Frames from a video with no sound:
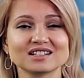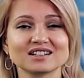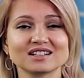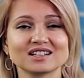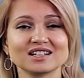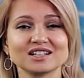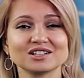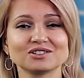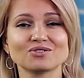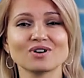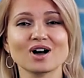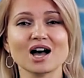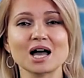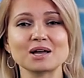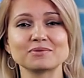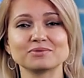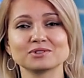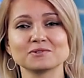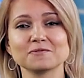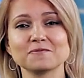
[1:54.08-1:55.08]
the key
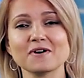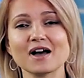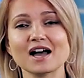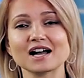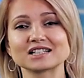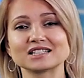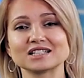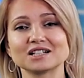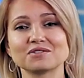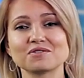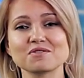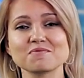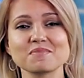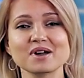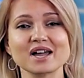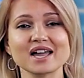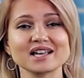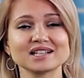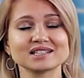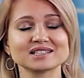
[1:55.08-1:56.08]
driving factor
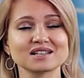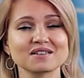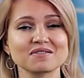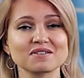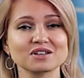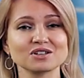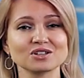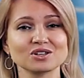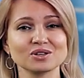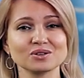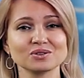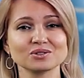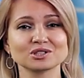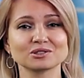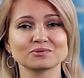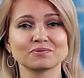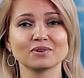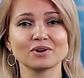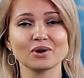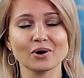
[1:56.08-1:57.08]
remains the news
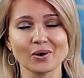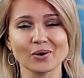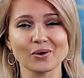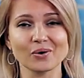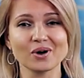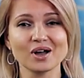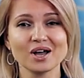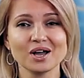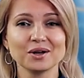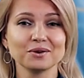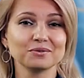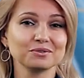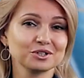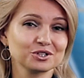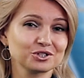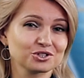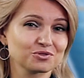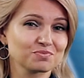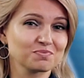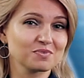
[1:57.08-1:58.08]
flow,
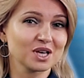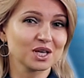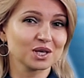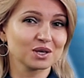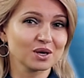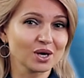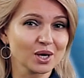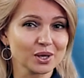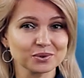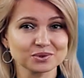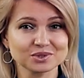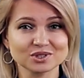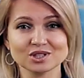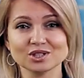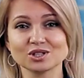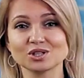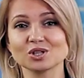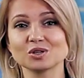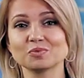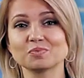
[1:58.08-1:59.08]
which may cause
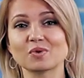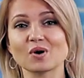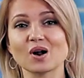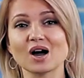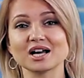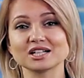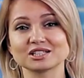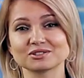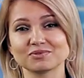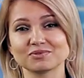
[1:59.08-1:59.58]
new price